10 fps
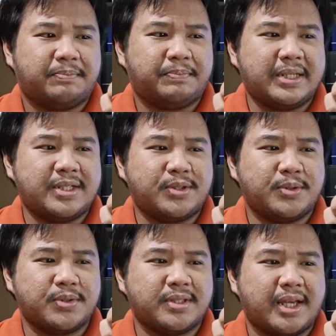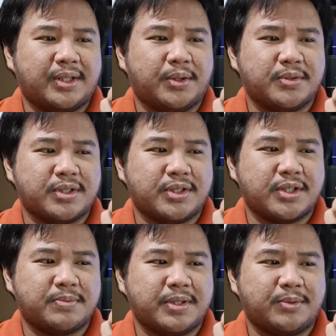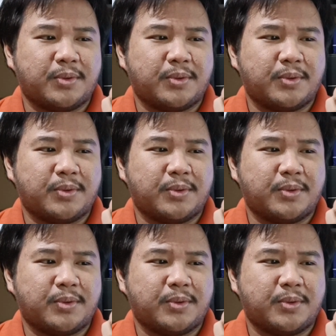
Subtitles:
please use the enclosed adjustment